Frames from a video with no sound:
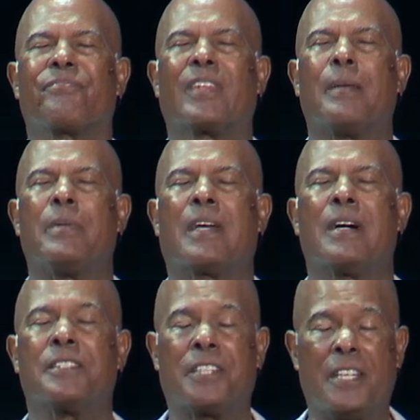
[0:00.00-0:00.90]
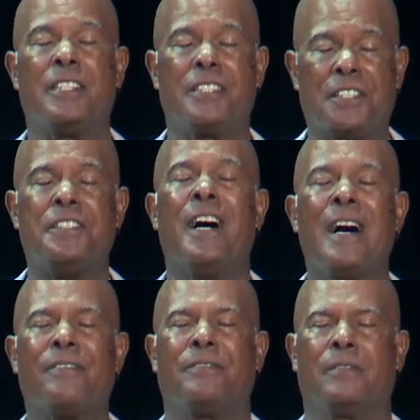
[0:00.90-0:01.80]
And because it is
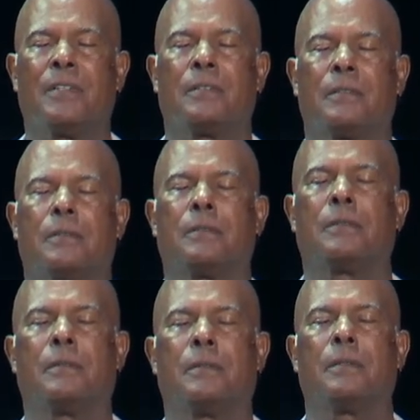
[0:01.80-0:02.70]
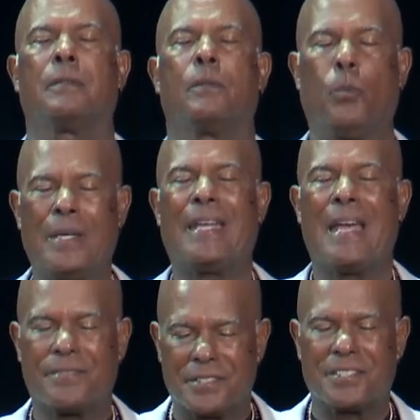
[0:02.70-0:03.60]
done, we
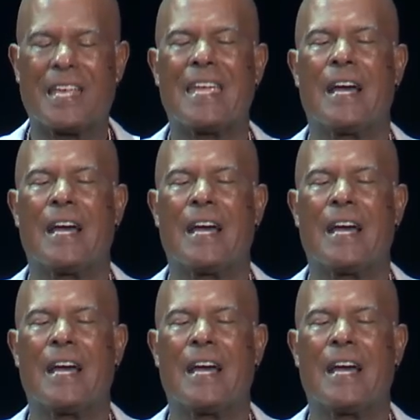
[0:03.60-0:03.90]
can say